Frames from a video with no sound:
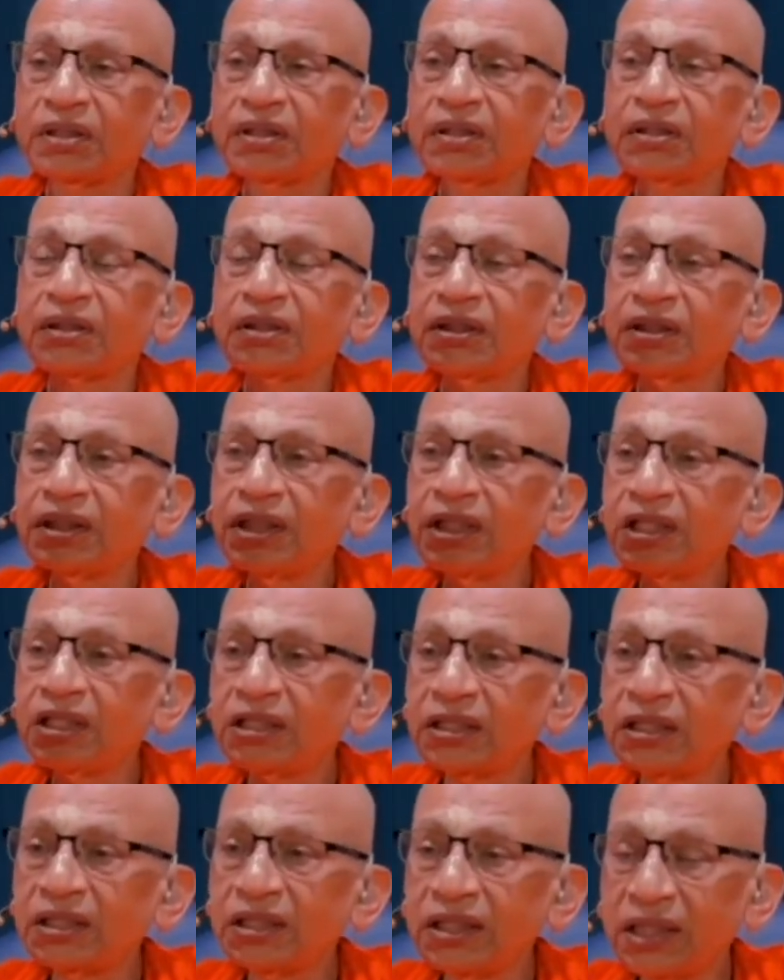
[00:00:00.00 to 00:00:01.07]

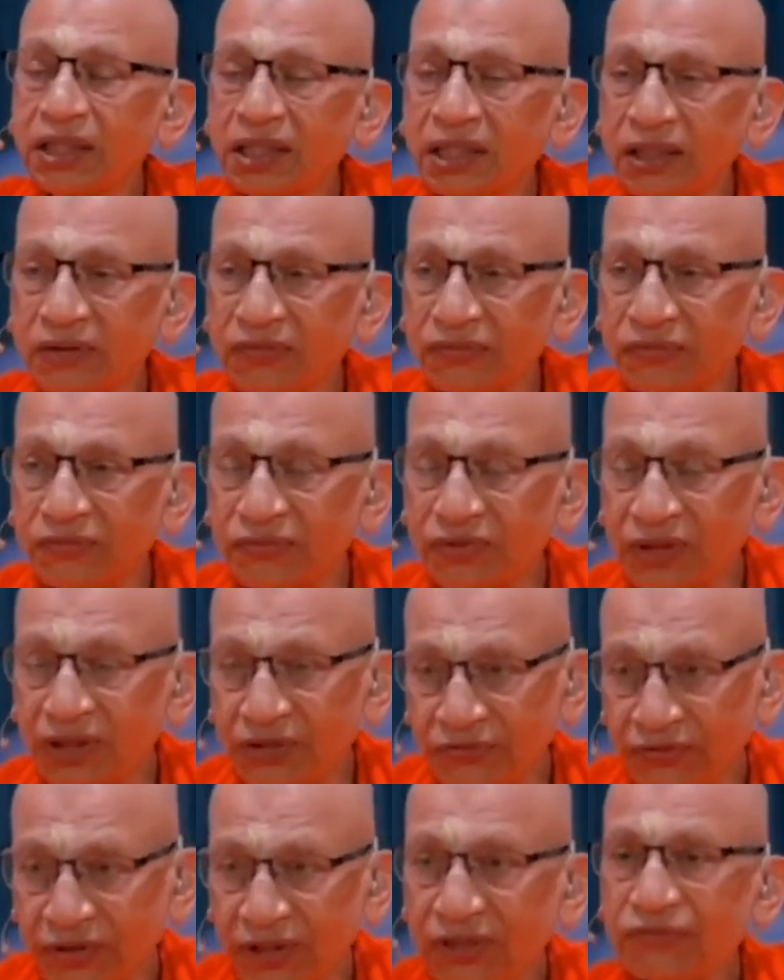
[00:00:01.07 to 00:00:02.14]
creates a negative
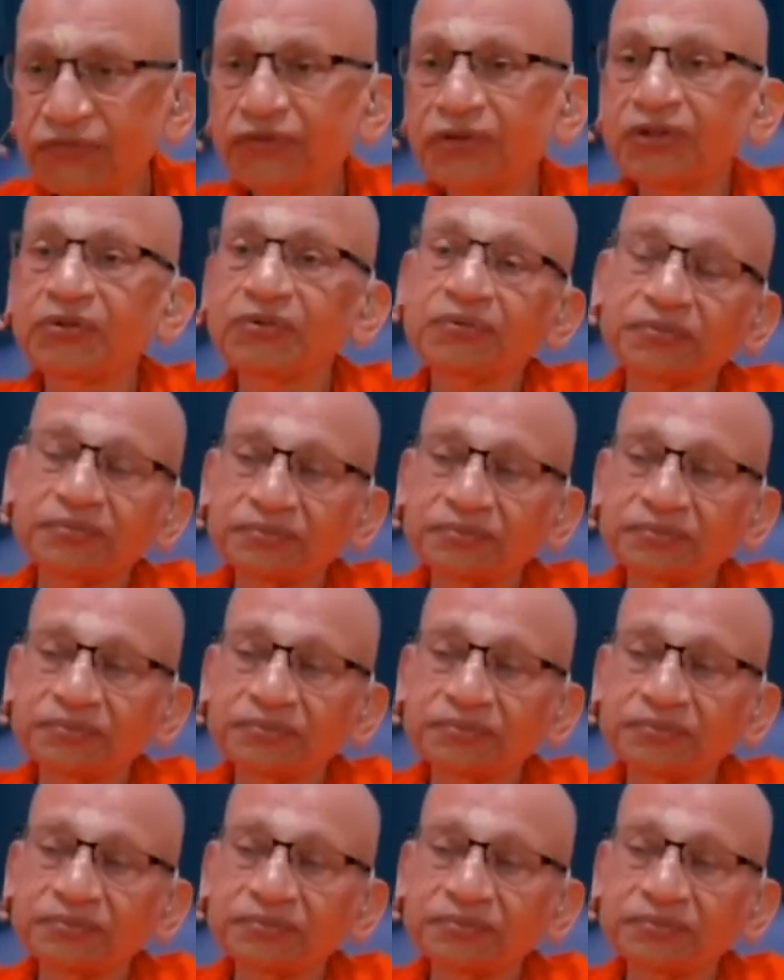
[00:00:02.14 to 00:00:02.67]
effect for you.